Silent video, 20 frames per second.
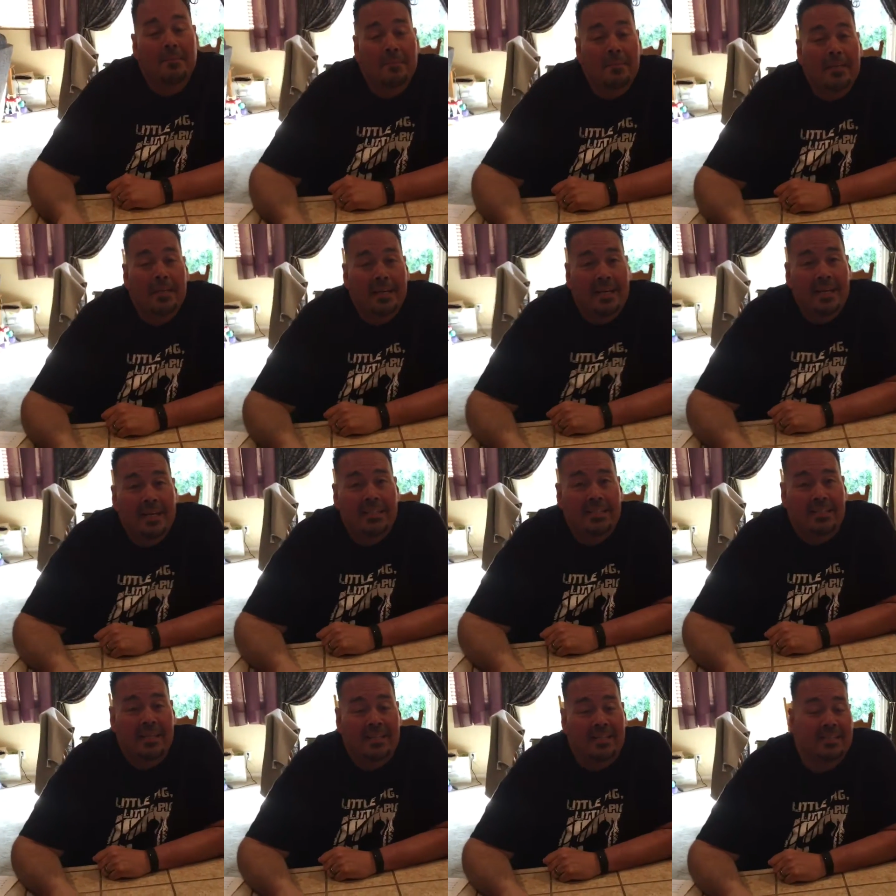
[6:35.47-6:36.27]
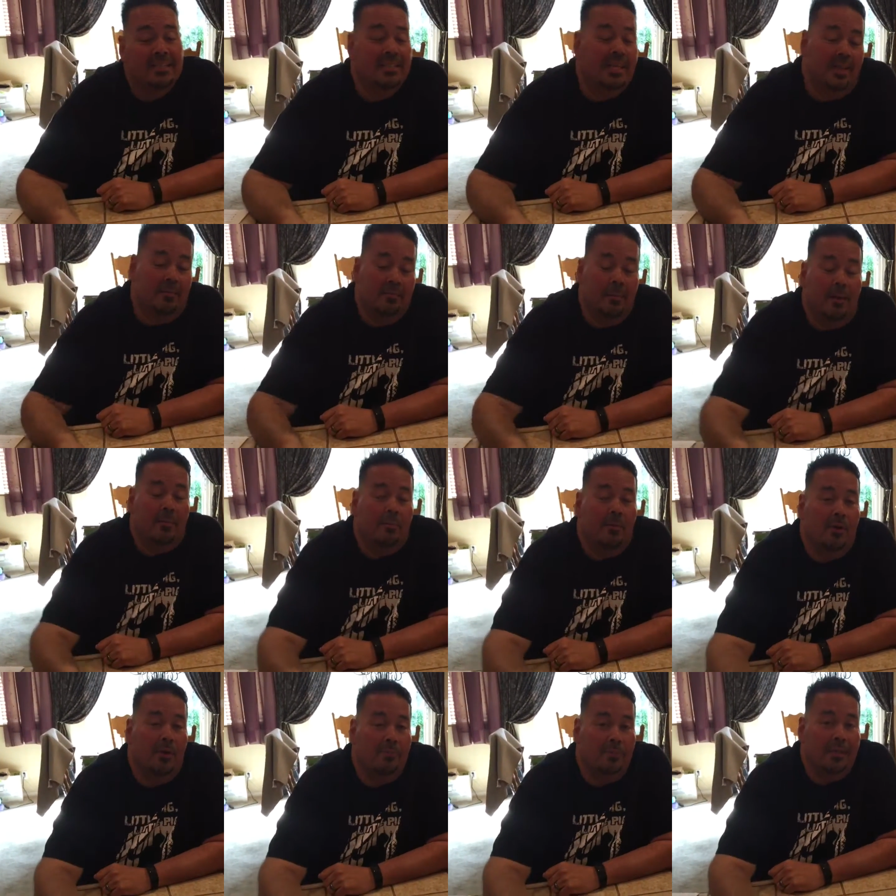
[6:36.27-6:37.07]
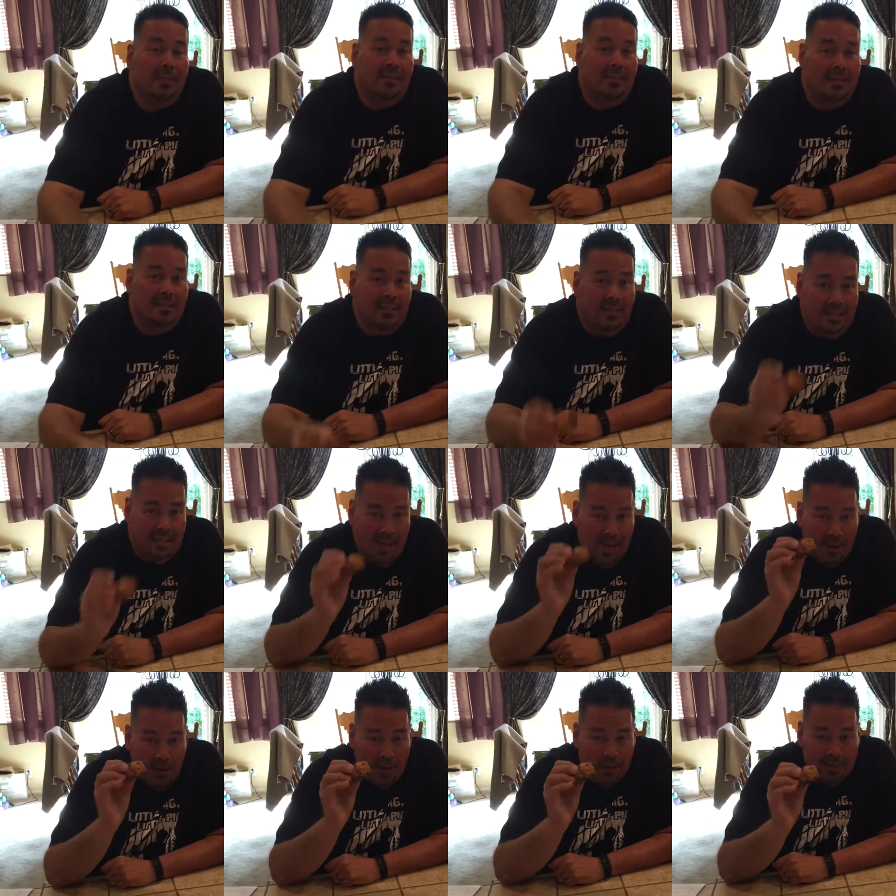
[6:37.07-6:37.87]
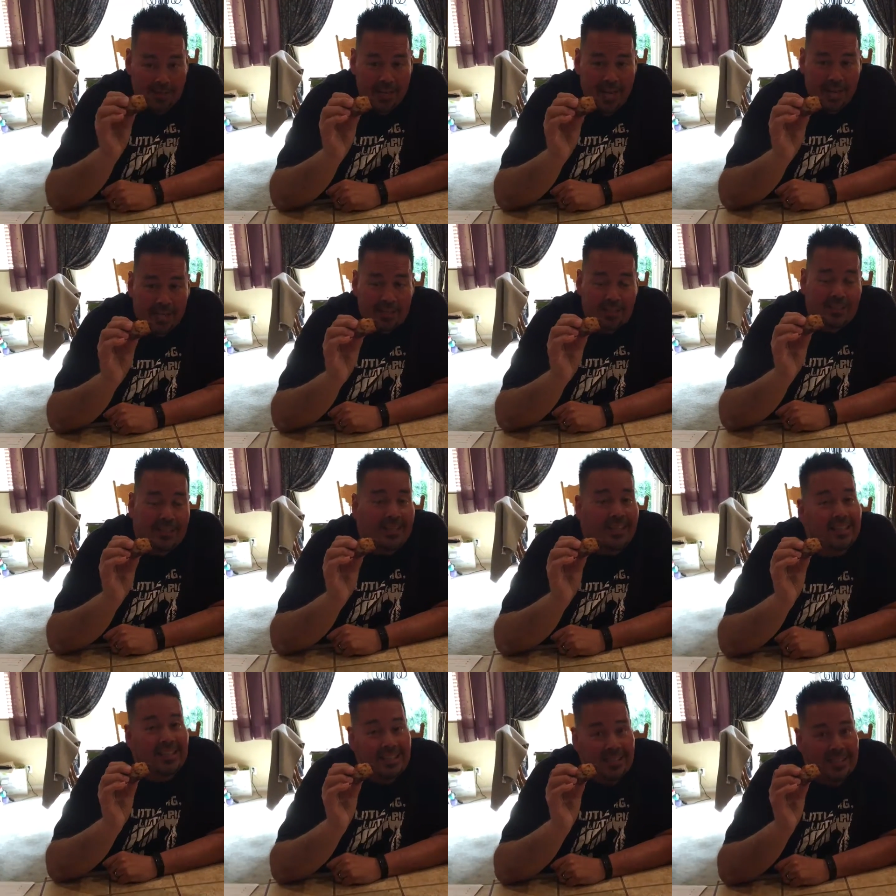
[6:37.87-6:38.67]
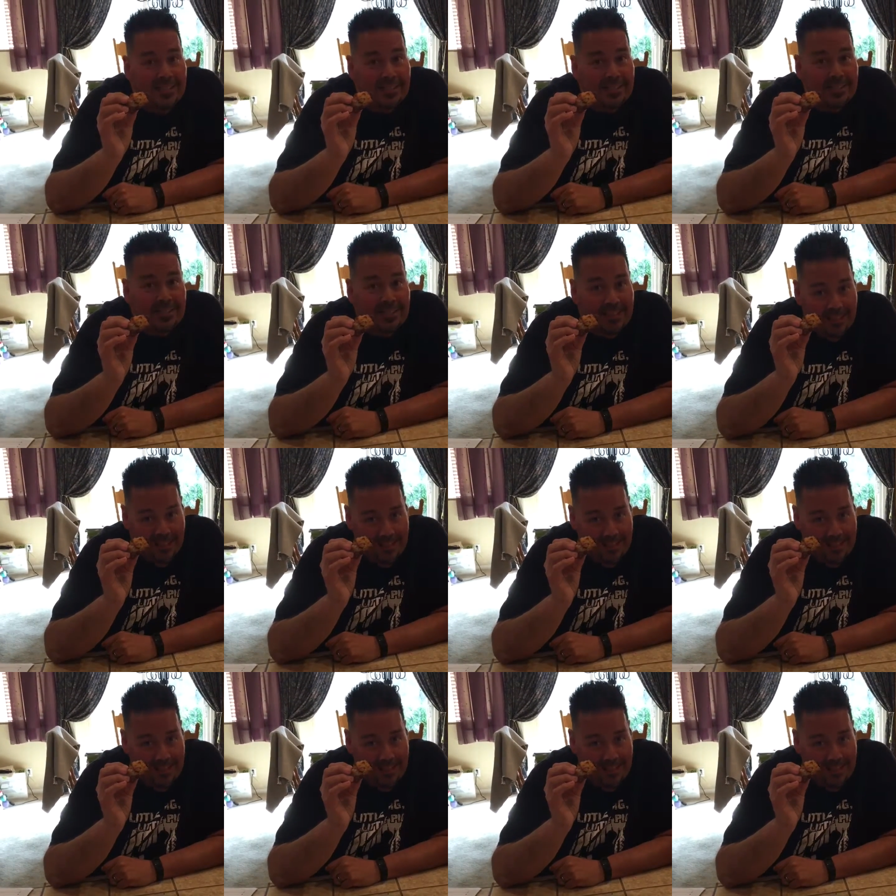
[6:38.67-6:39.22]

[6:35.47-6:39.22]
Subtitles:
Because I just had my appointment and now I can actually eat these.